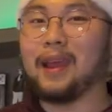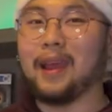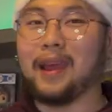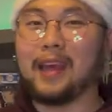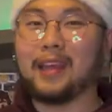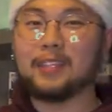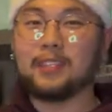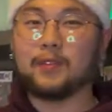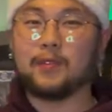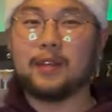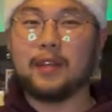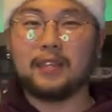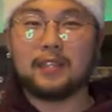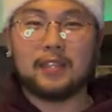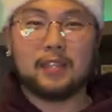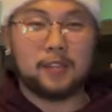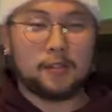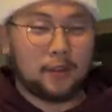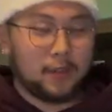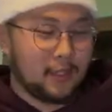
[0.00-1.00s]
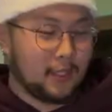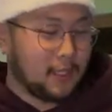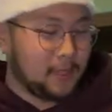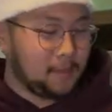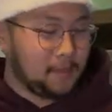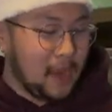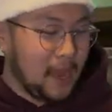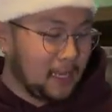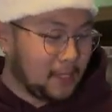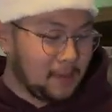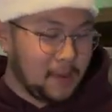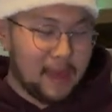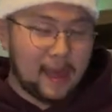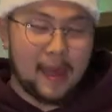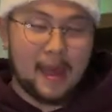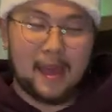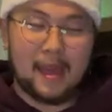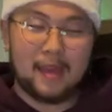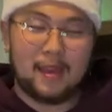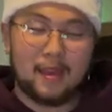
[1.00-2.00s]
And I just realized these shorts just match my
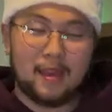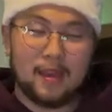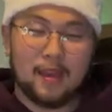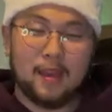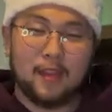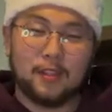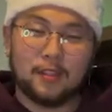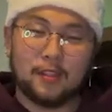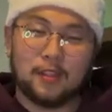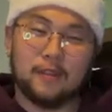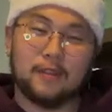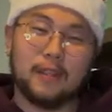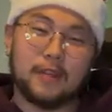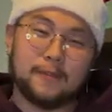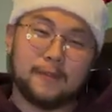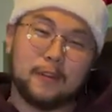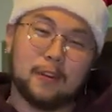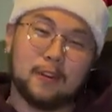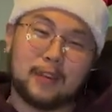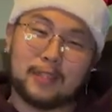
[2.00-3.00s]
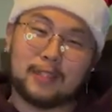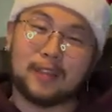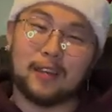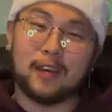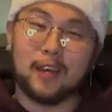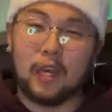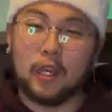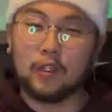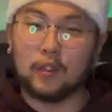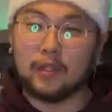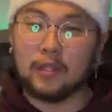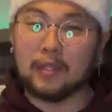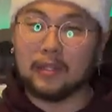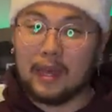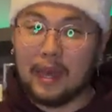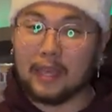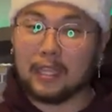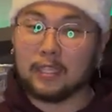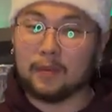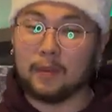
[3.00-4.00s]
hat. So if this video gets 100
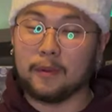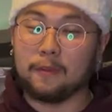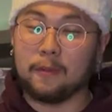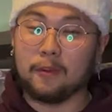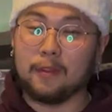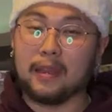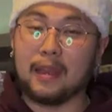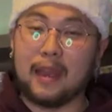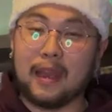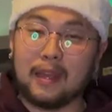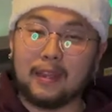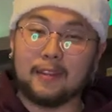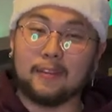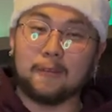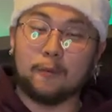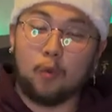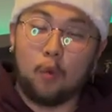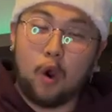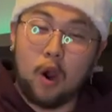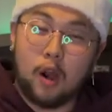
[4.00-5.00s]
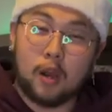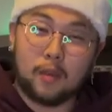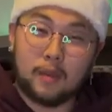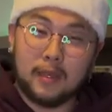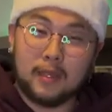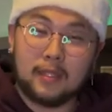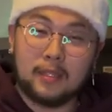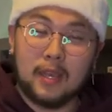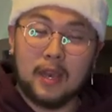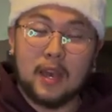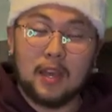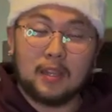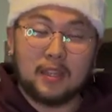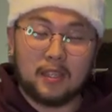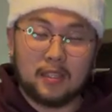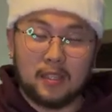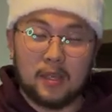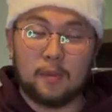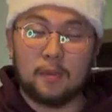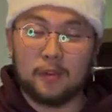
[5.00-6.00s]
likes before the end of Wongmas,
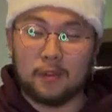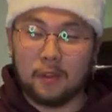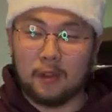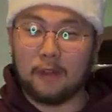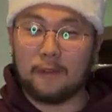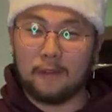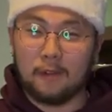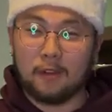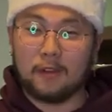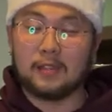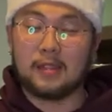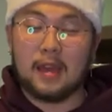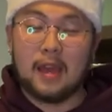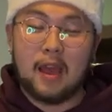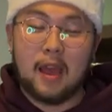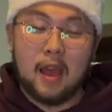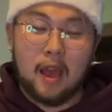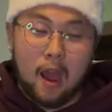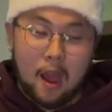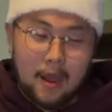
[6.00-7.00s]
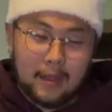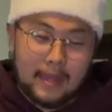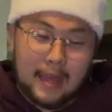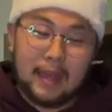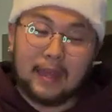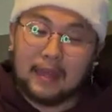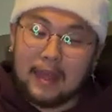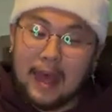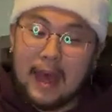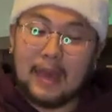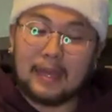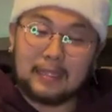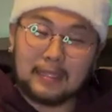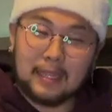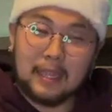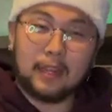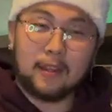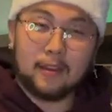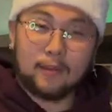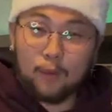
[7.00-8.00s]
December 31st, on that last
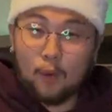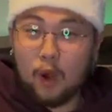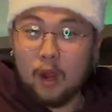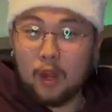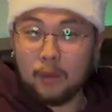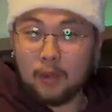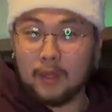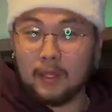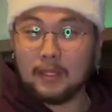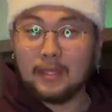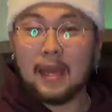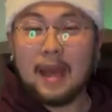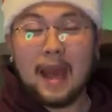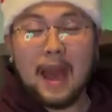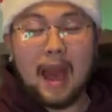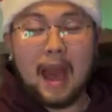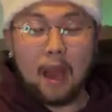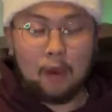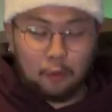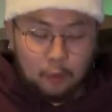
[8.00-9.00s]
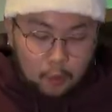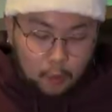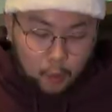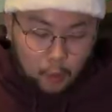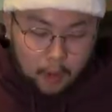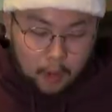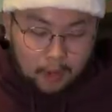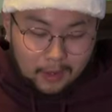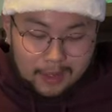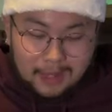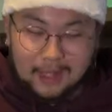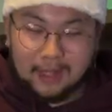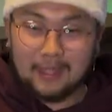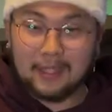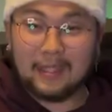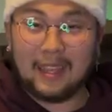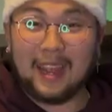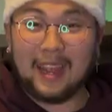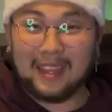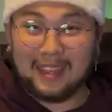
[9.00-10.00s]
day of Wongmas, I will wear
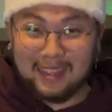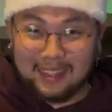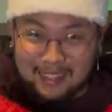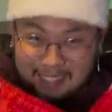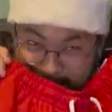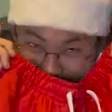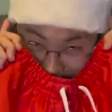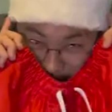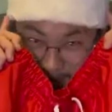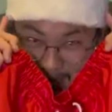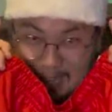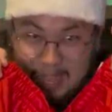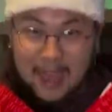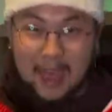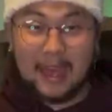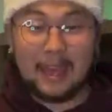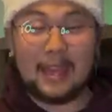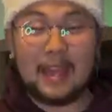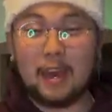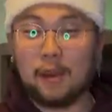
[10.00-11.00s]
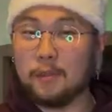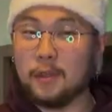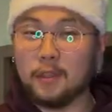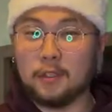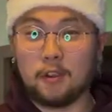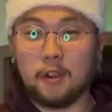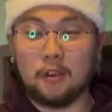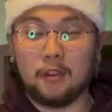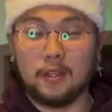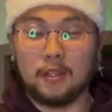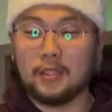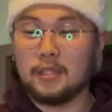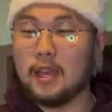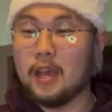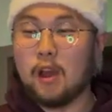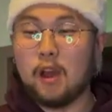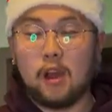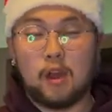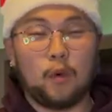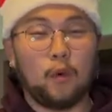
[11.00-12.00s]
this and just this hat, and I'll be shirtless
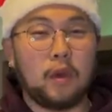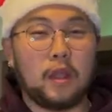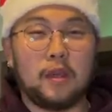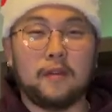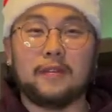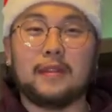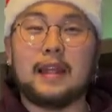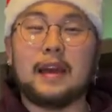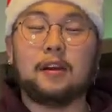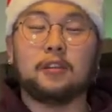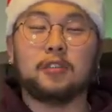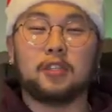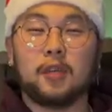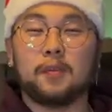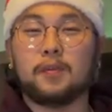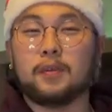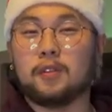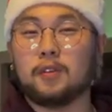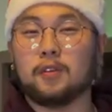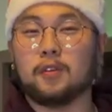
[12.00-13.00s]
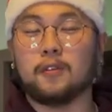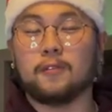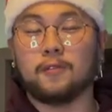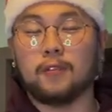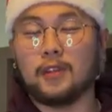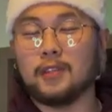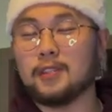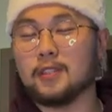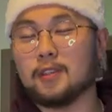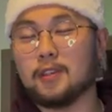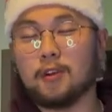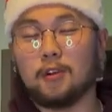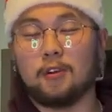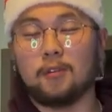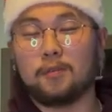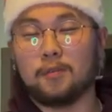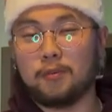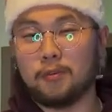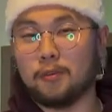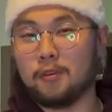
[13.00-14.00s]
or whatever, and I'll jump into a freezing
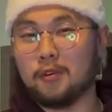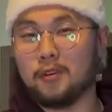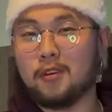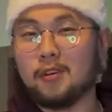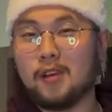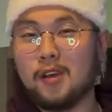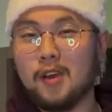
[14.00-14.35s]
cold pool.